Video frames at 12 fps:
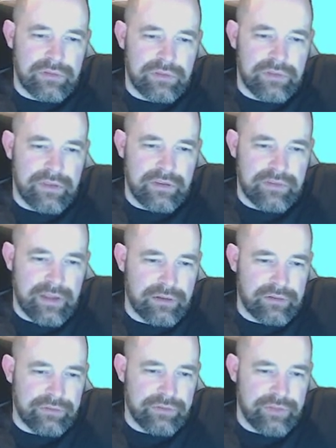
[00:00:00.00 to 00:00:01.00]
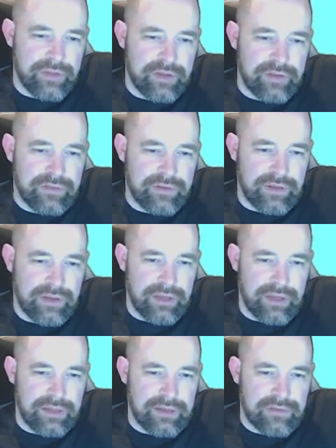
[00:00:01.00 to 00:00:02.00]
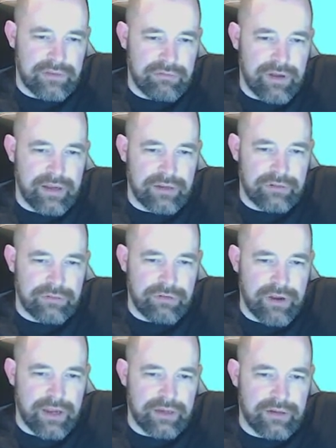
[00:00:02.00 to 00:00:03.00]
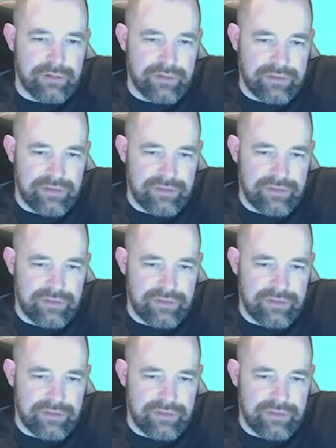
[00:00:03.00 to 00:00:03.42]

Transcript: this angle's 30 and it's a right angled triangle, this is